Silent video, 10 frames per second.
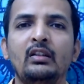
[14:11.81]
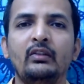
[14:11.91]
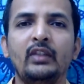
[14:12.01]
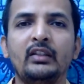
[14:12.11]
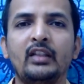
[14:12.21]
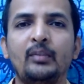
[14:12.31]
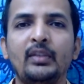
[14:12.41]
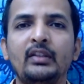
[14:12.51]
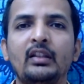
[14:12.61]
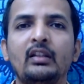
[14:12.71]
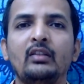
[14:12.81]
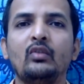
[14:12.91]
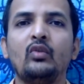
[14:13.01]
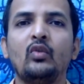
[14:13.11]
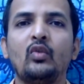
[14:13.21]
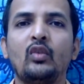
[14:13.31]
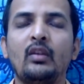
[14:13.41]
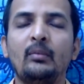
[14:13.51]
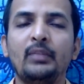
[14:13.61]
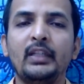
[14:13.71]
with keeping their
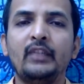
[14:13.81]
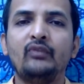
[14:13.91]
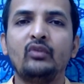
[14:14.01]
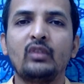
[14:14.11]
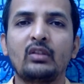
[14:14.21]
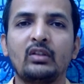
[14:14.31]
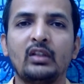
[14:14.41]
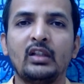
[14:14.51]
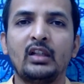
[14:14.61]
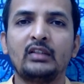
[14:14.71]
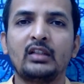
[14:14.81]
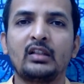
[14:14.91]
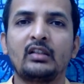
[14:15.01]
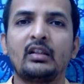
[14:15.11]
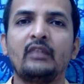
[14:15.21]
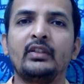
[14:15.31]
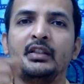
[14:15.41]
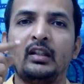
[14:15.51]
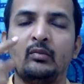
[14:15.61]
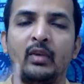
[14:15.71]
complete focus on Anahata chakra with
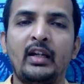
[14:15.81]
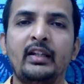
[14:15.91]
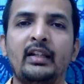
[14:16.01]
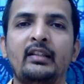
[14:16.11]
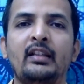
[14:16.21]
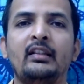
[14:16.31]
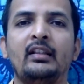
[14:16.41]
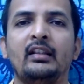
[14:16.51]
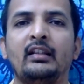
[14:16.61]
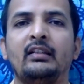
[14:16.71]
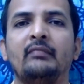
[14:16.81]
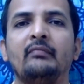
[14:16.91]
their mind and senses,